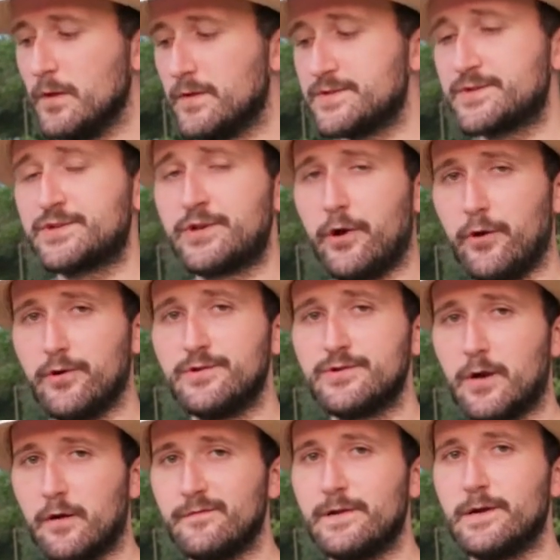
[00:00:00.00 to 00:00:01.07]
These
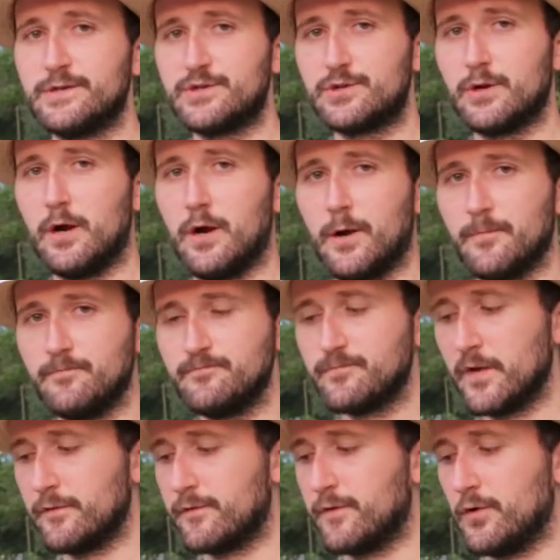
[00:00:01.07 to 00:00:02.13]
Oscuros are very strong
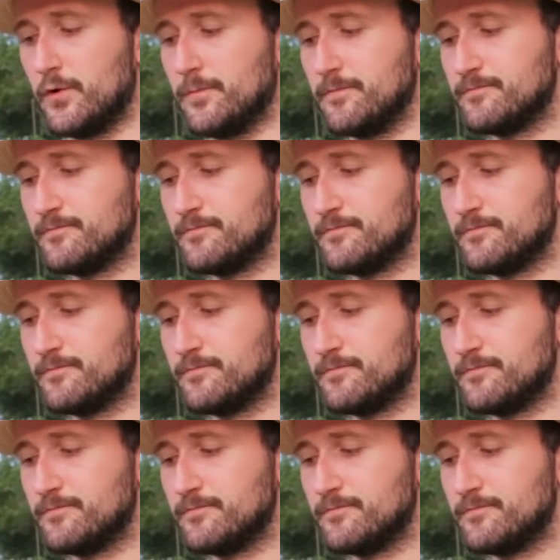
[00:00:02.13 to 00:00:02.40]
and full,